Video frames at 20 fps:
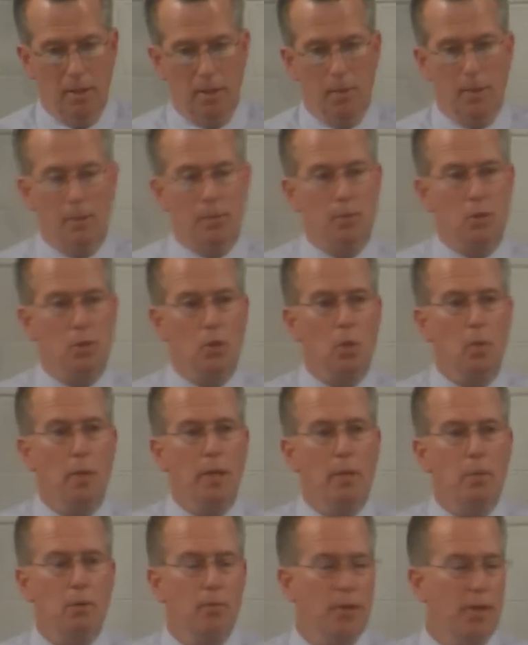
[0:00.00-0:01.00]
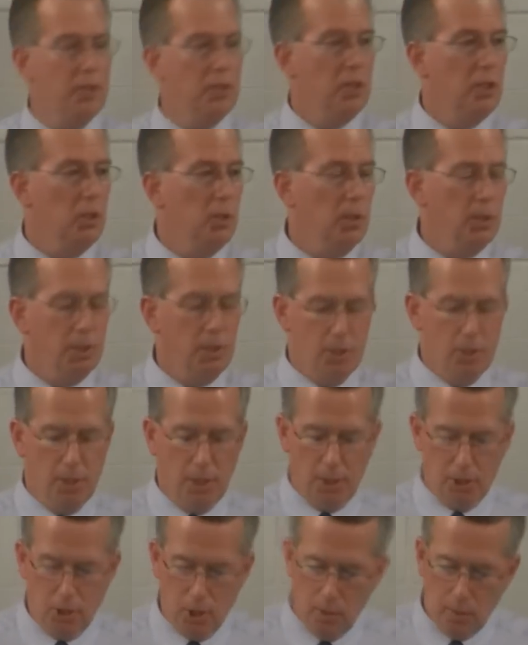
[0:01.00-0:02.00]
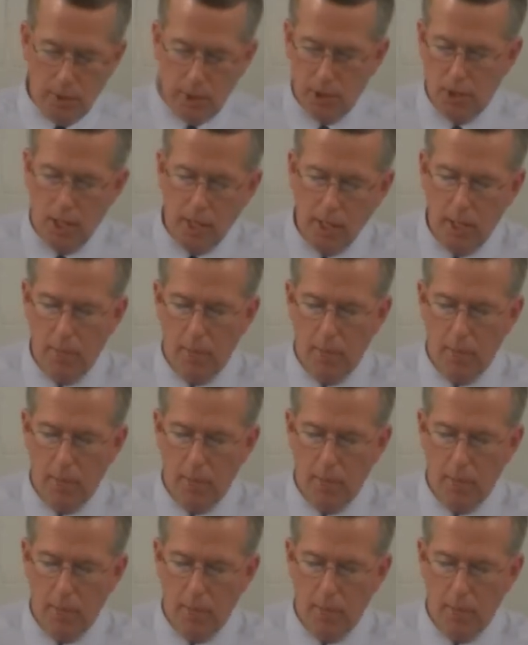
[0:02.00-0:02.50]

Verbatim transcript: I mean, so many professing Christians get so excited